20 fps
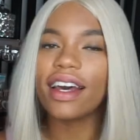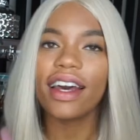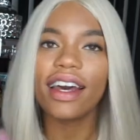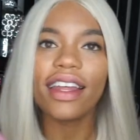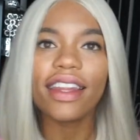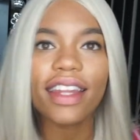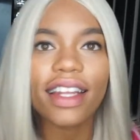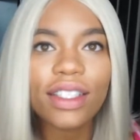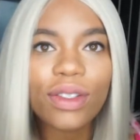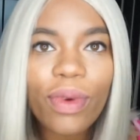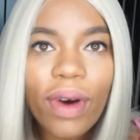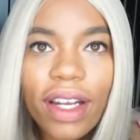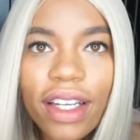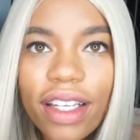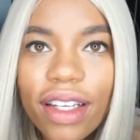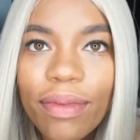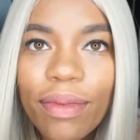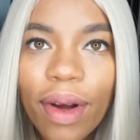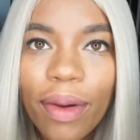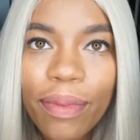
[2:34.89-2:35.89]
And that's why I
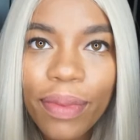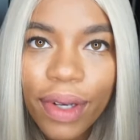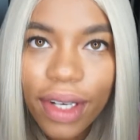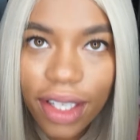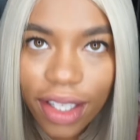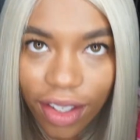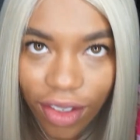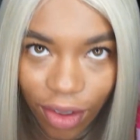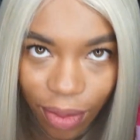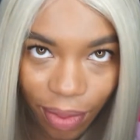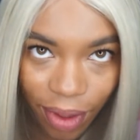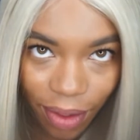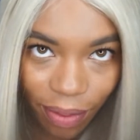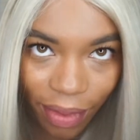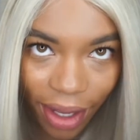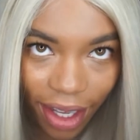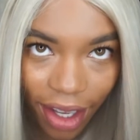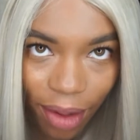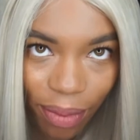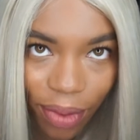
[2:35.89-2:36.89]
put a little bit of
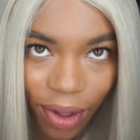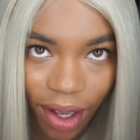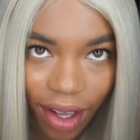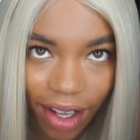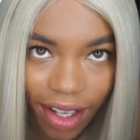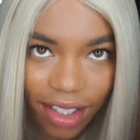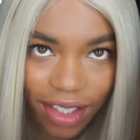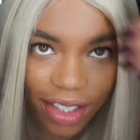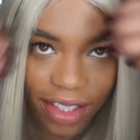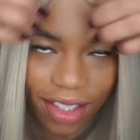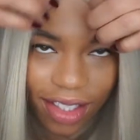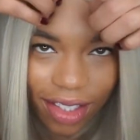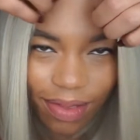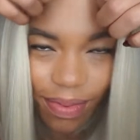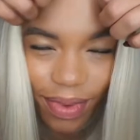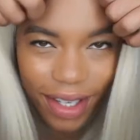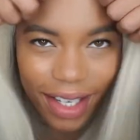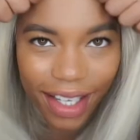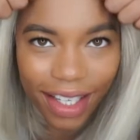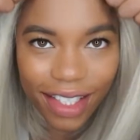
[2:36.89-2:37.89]
makeup on,
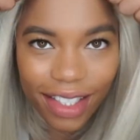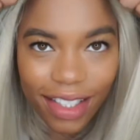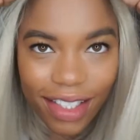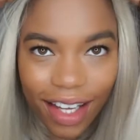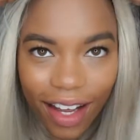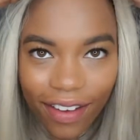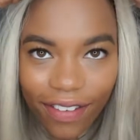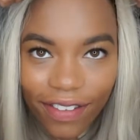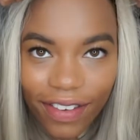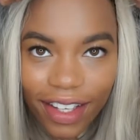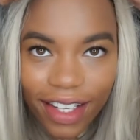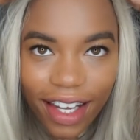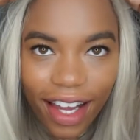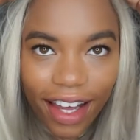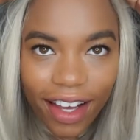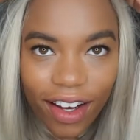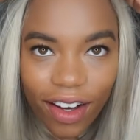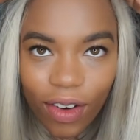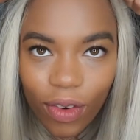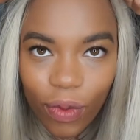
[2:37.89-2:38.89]
because I feel
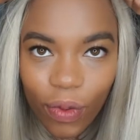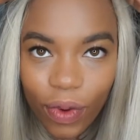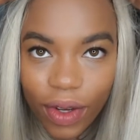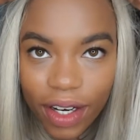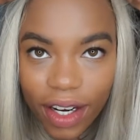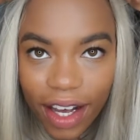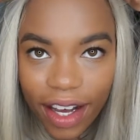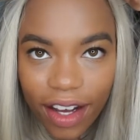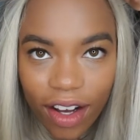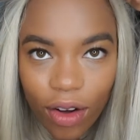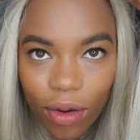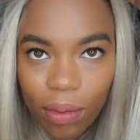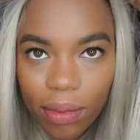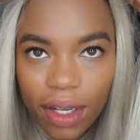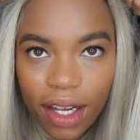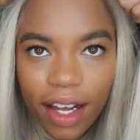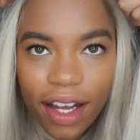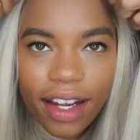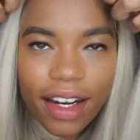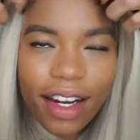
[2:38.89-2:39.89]
like when I go
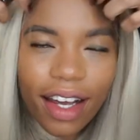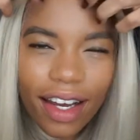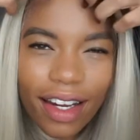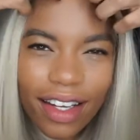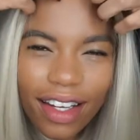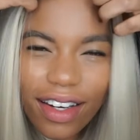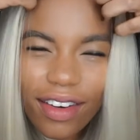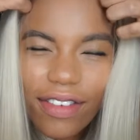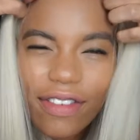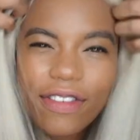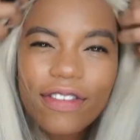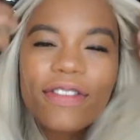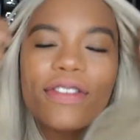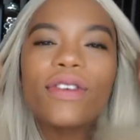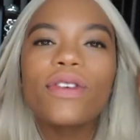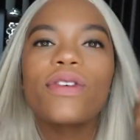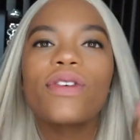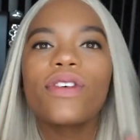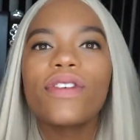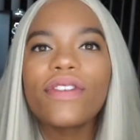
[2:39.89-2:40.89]
blonde, I need a
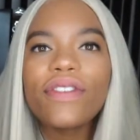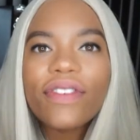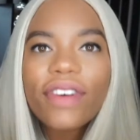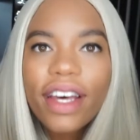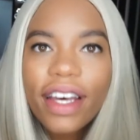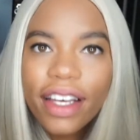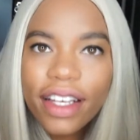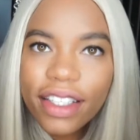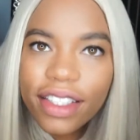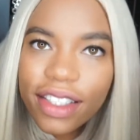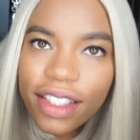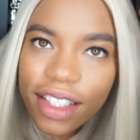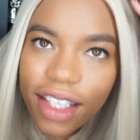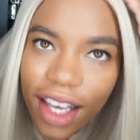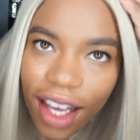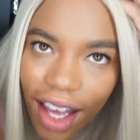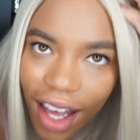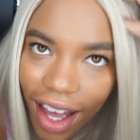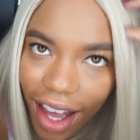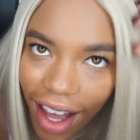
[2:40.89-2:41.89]
full face.
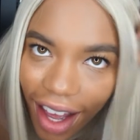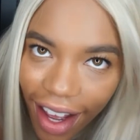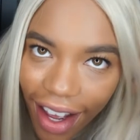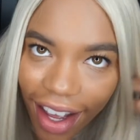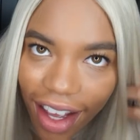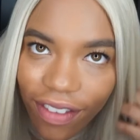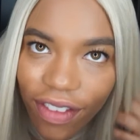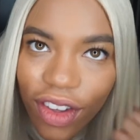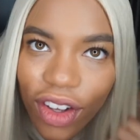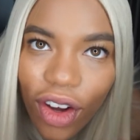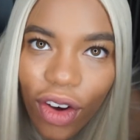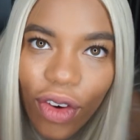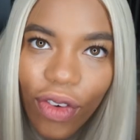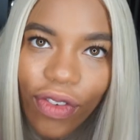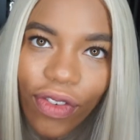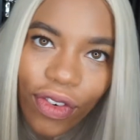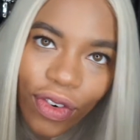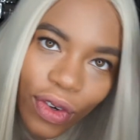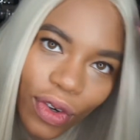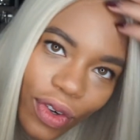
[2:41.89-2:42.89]
I have to go
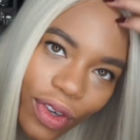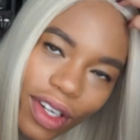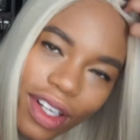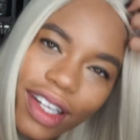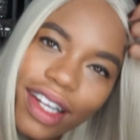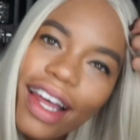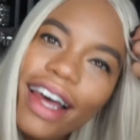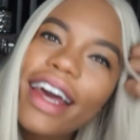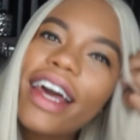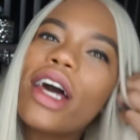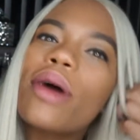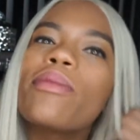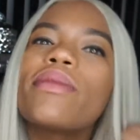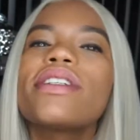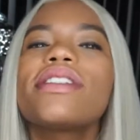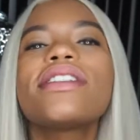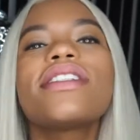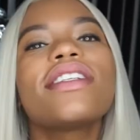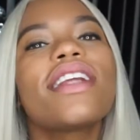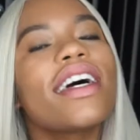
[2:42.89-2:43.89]
full glam.
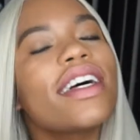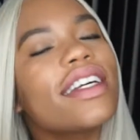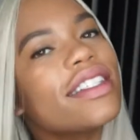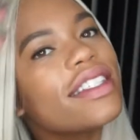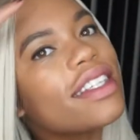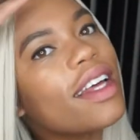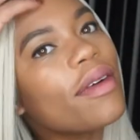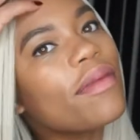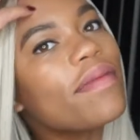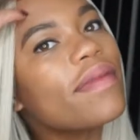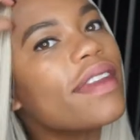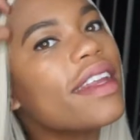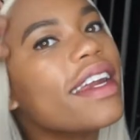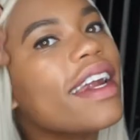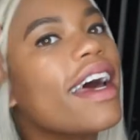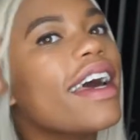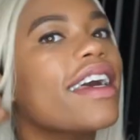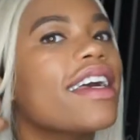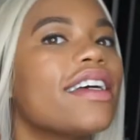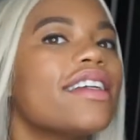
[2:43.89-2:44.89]
It's not something that
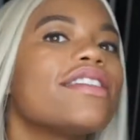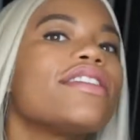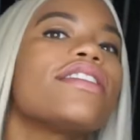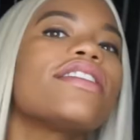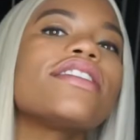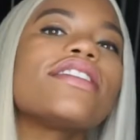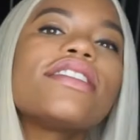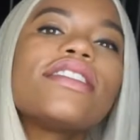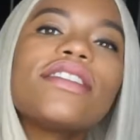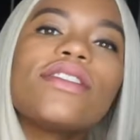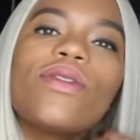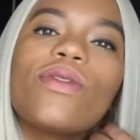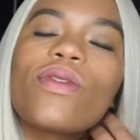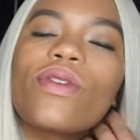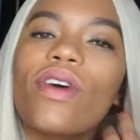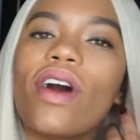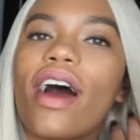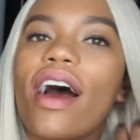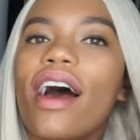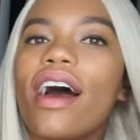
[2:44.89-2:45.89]
I can just
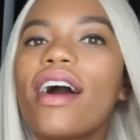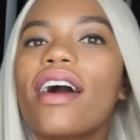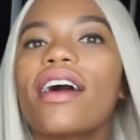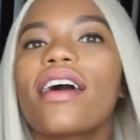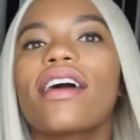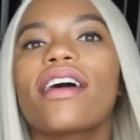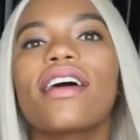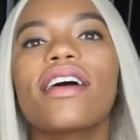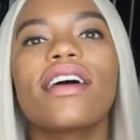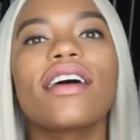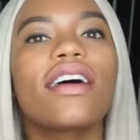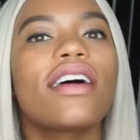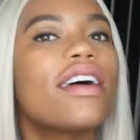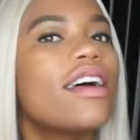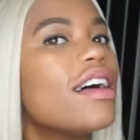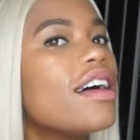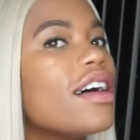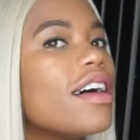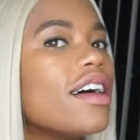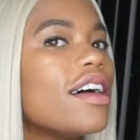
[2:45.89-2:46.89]
rock.
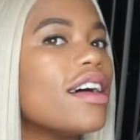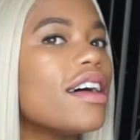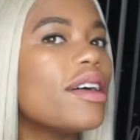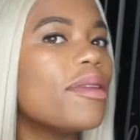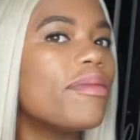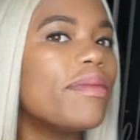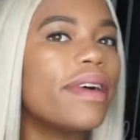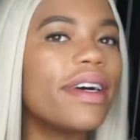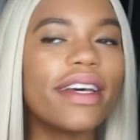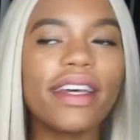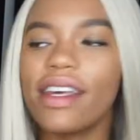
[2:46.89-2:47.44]
But